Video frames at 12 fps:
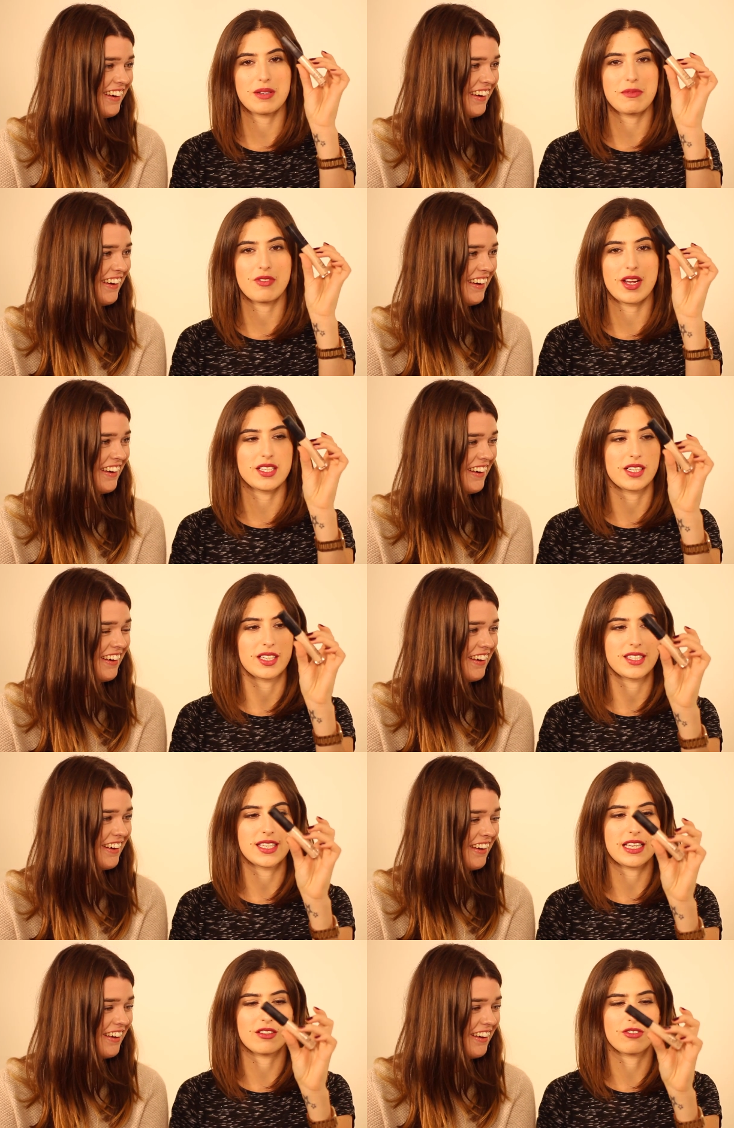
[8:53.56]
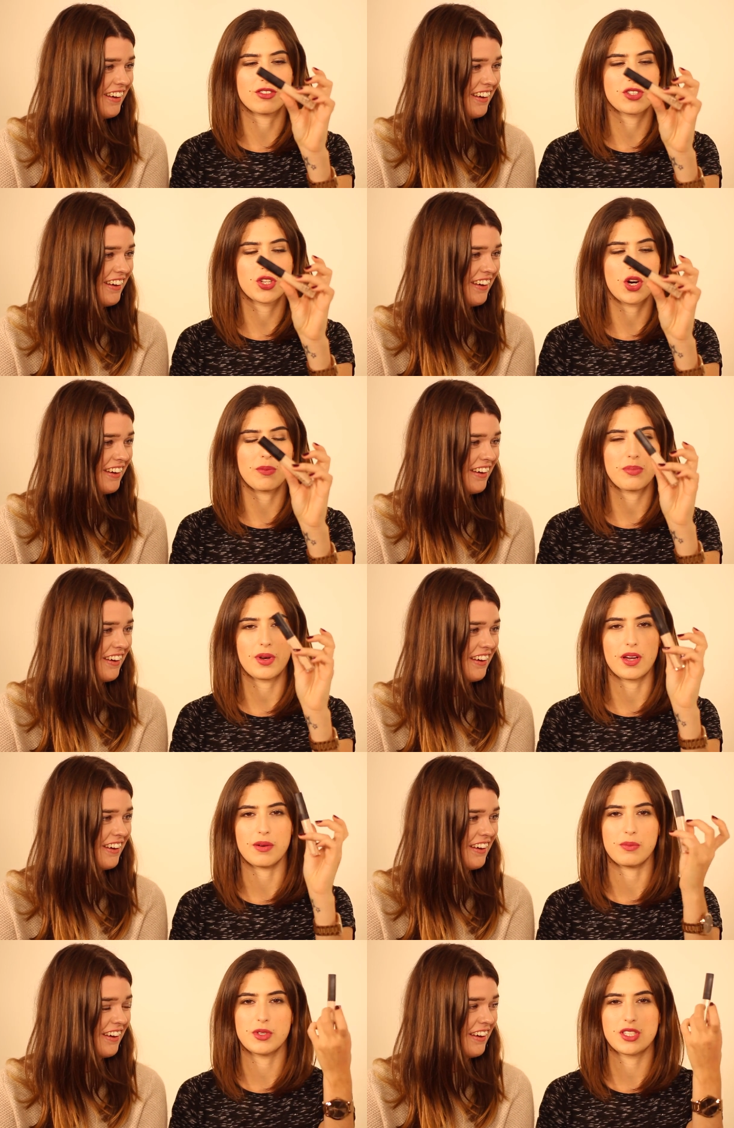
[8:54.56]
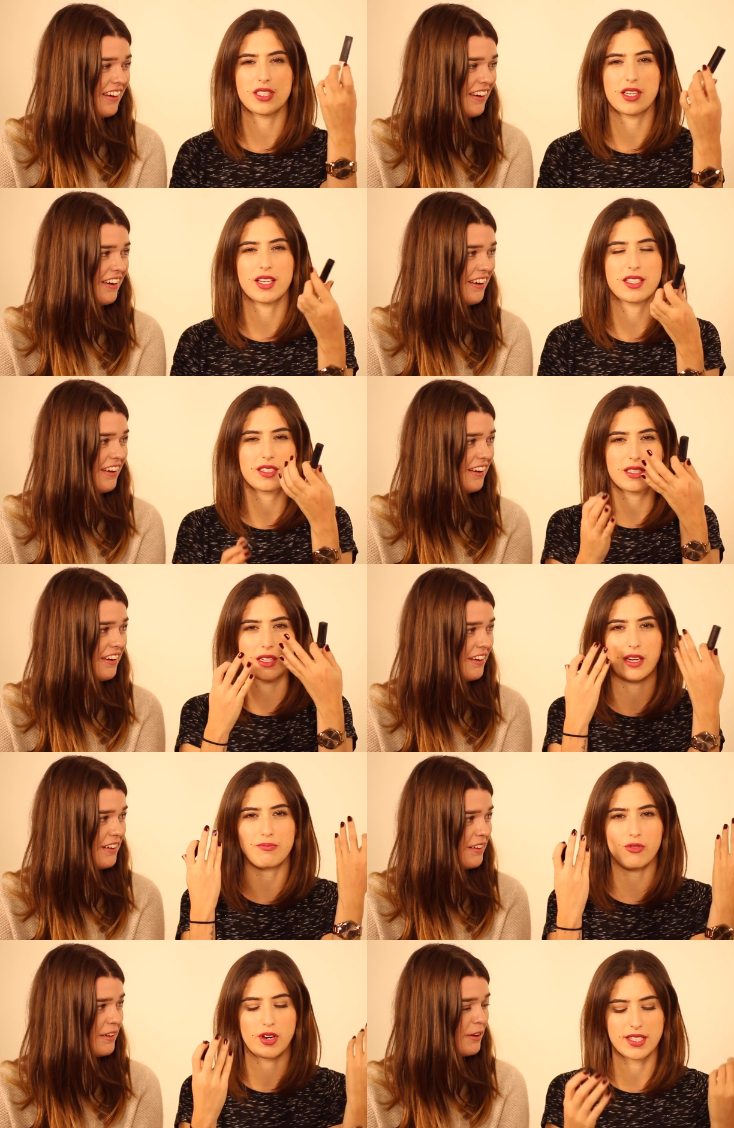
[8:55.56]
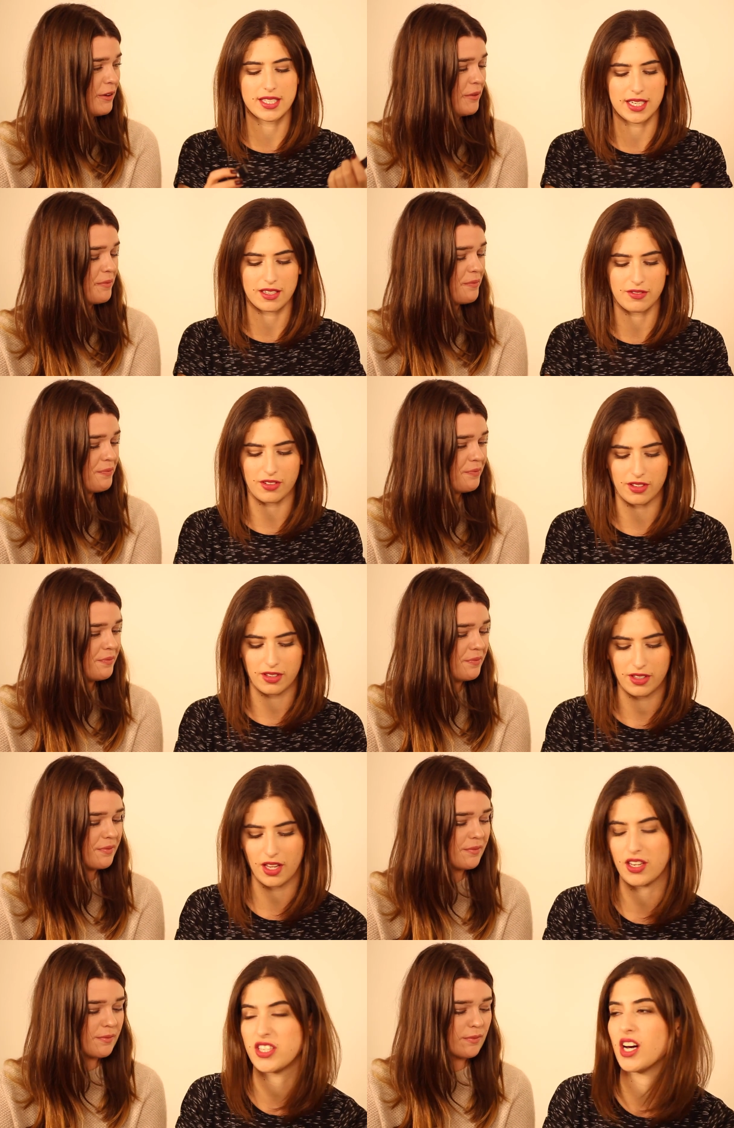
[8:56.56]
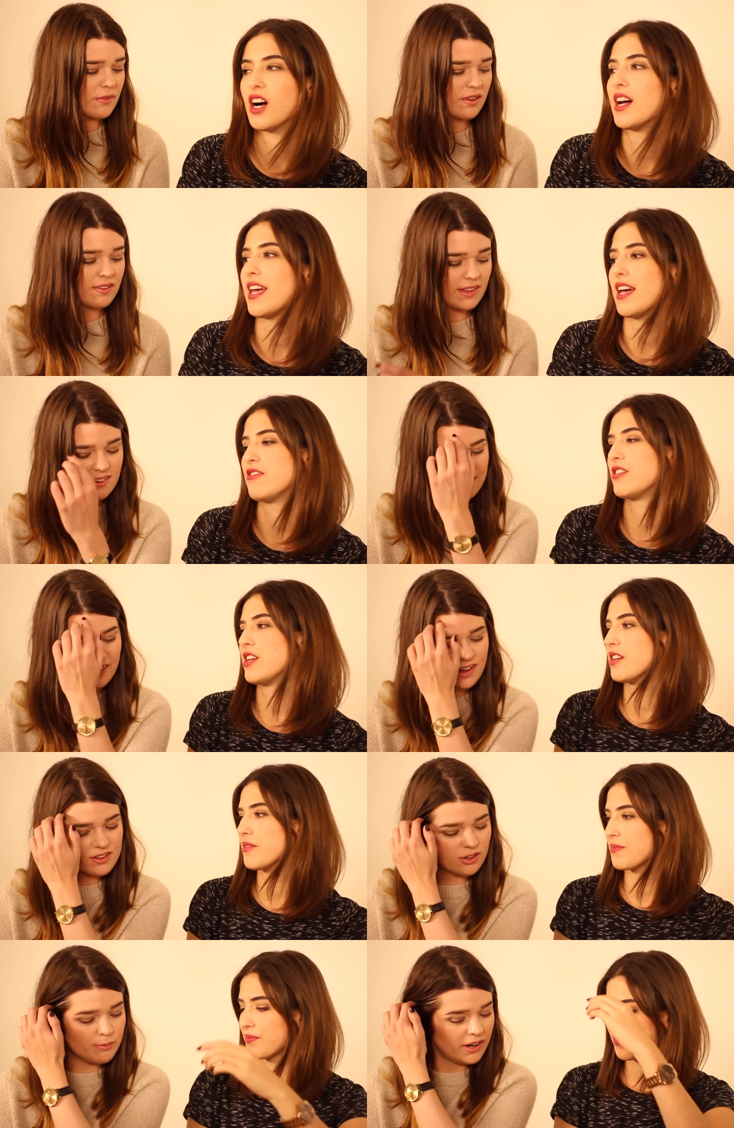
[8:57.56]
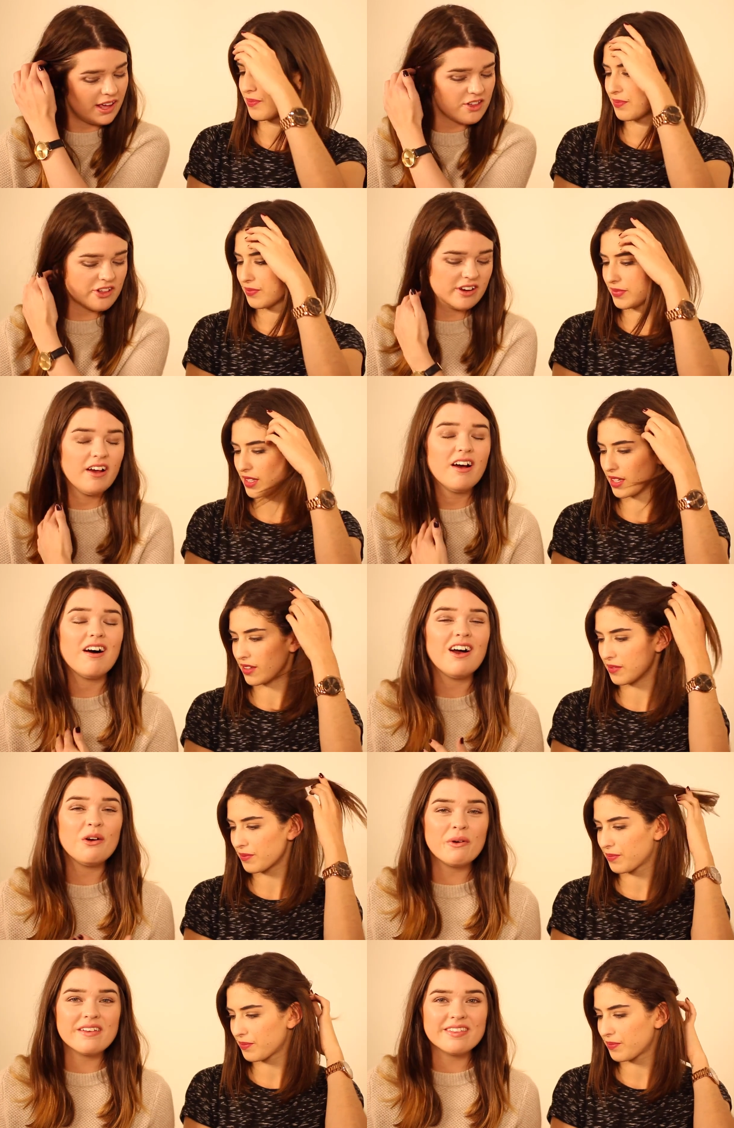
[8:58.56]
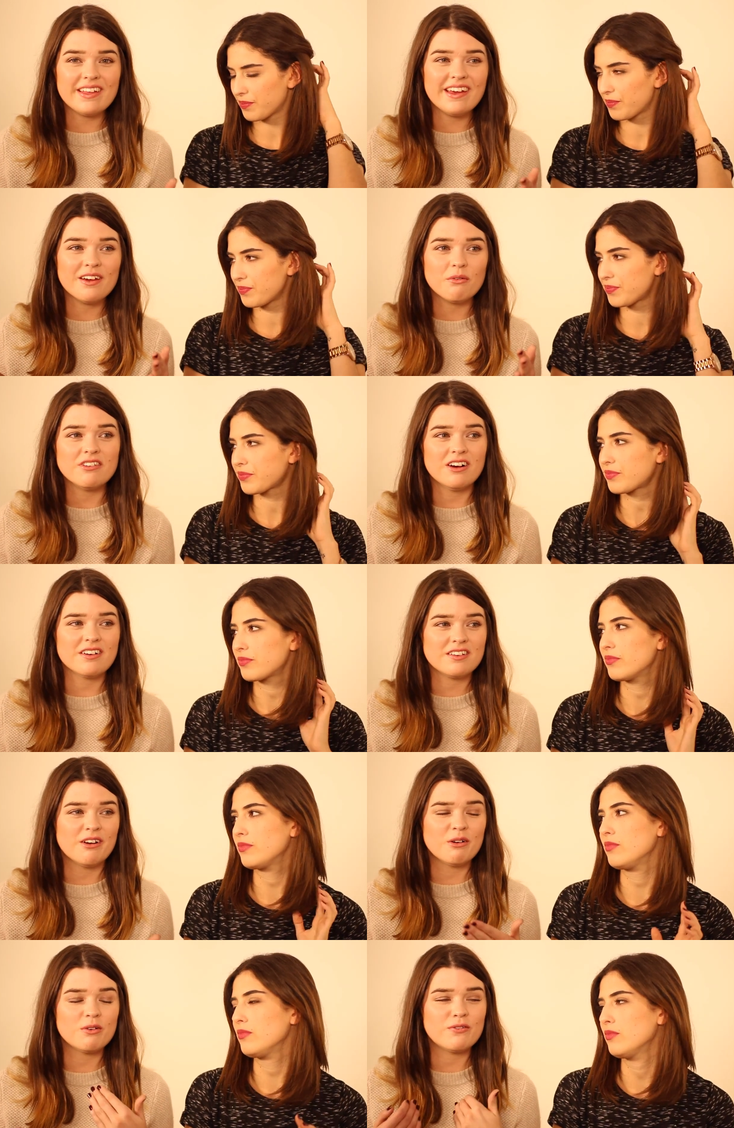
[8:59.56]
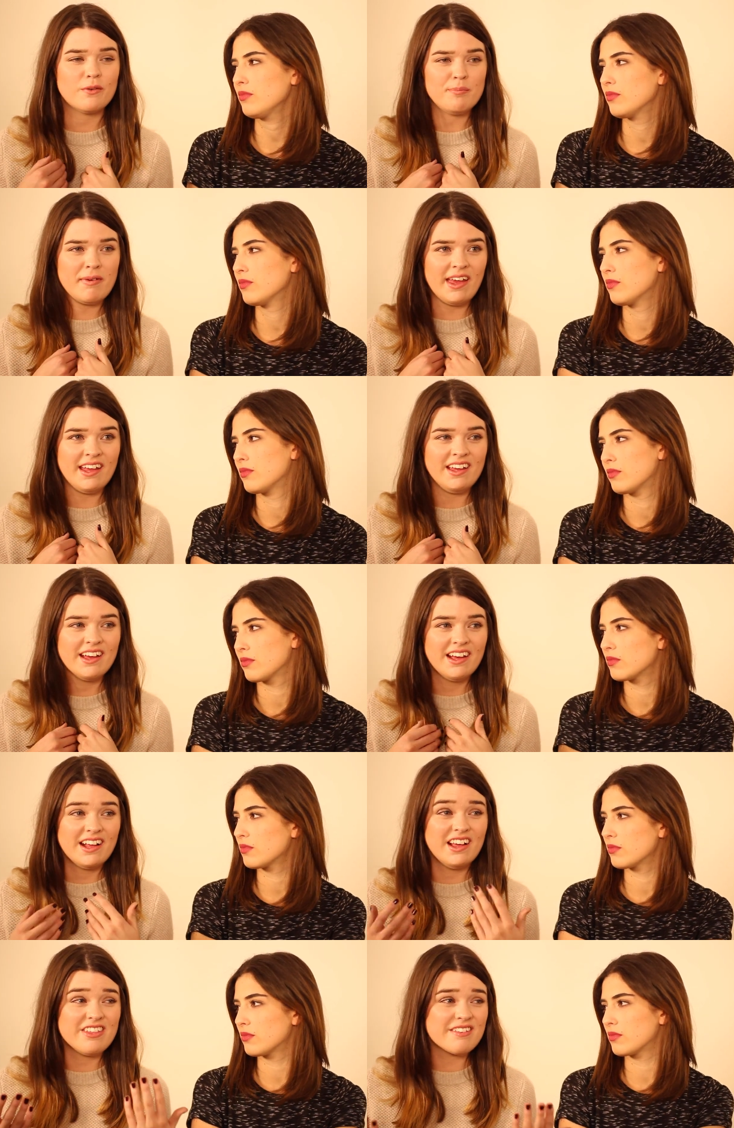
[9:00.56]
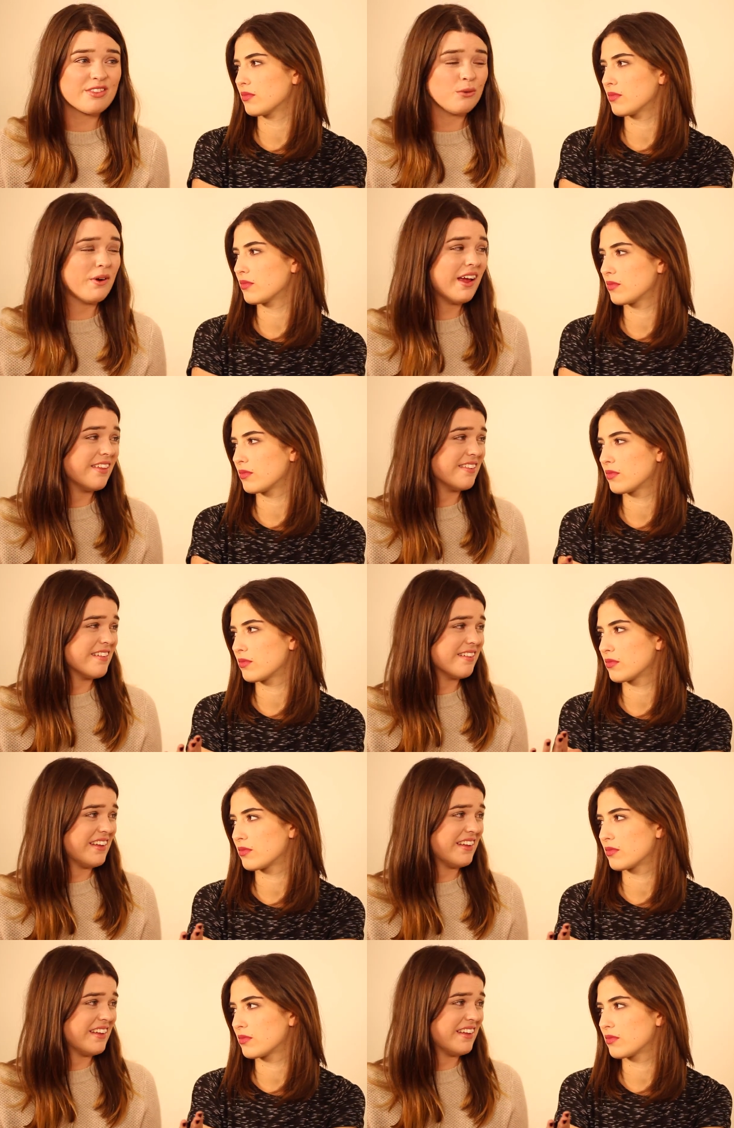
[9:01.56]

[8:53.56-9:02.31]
Speaker 1: Creamy Radiant Concealer on top, um, which is nice. It's kind of brightening for under eye That's area. That's a nice combination. Yeah. I
Speaker 2: always think with dark circles for me, it's just the way that the